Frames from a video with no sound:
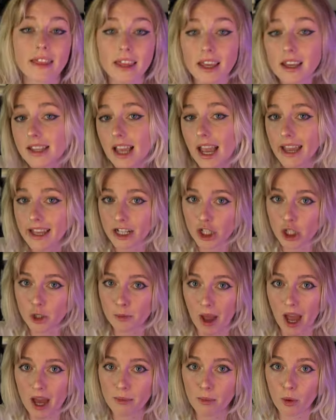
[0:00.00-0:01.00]
These 8 inch
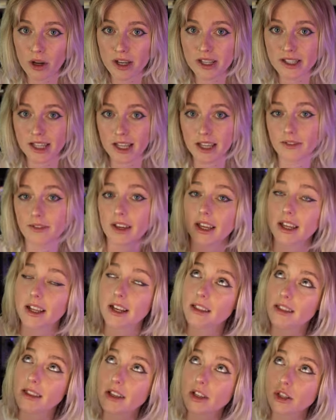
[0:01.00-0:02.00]
bad boys live
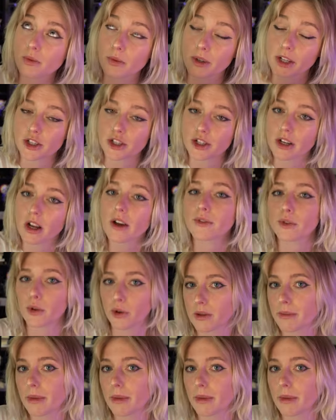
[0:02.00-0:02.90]
in this region of North